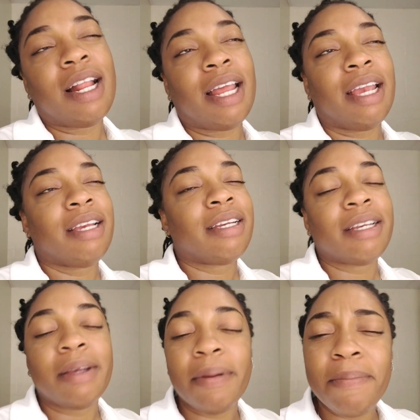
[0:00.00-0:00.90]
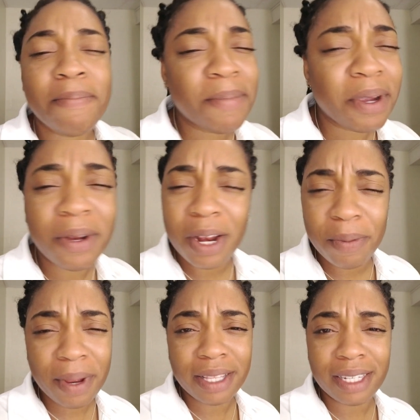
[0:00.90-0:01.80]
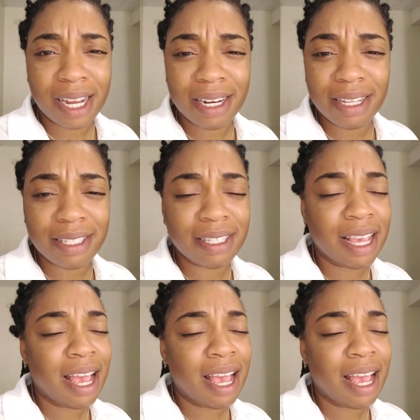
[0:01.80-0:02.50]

Like, we could have done better than this,